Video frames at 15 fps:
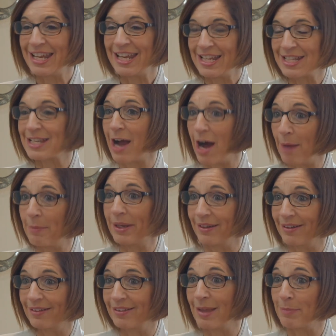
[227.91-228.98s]
It's
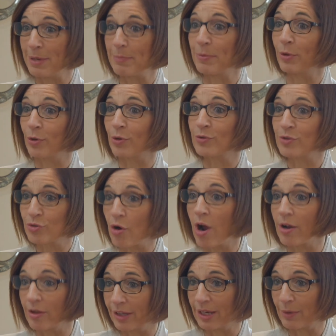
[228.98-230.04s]
common that people are
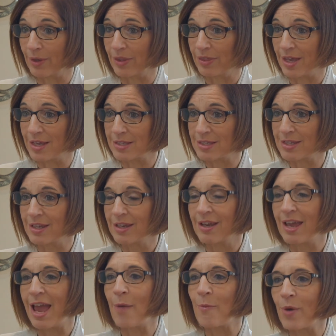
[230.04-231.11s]
struggling with this.
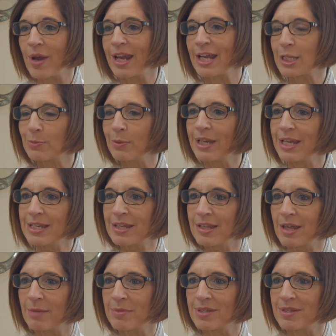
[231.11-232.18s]
And what I explain to
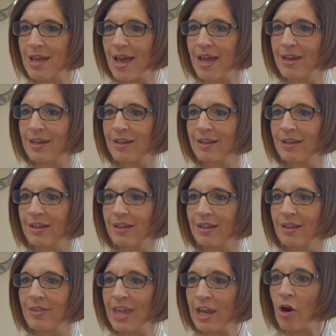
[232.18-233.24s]
them is that
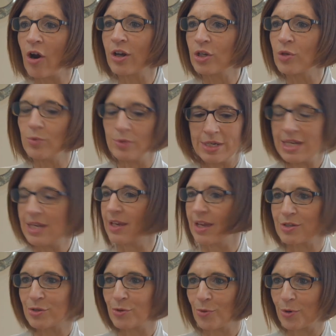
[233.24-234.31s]
they are unique
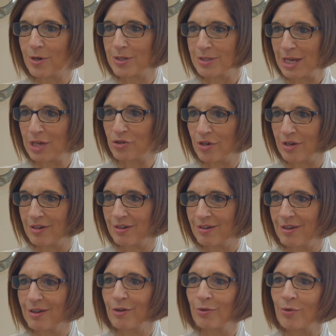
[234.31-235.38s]
as an organization,
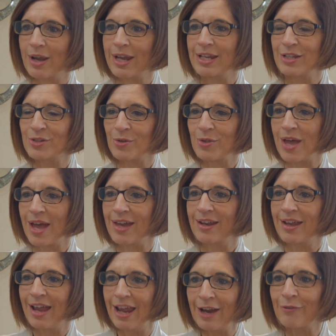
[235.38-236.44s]
right? So that
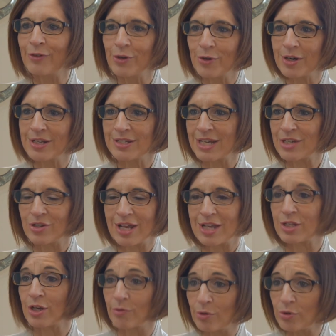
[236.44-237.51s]
every organization
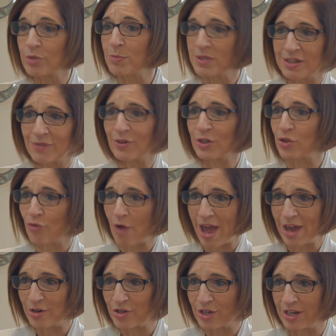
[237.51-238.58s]
has their own specific
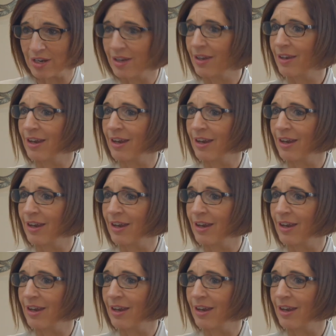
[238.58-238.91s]
strategy.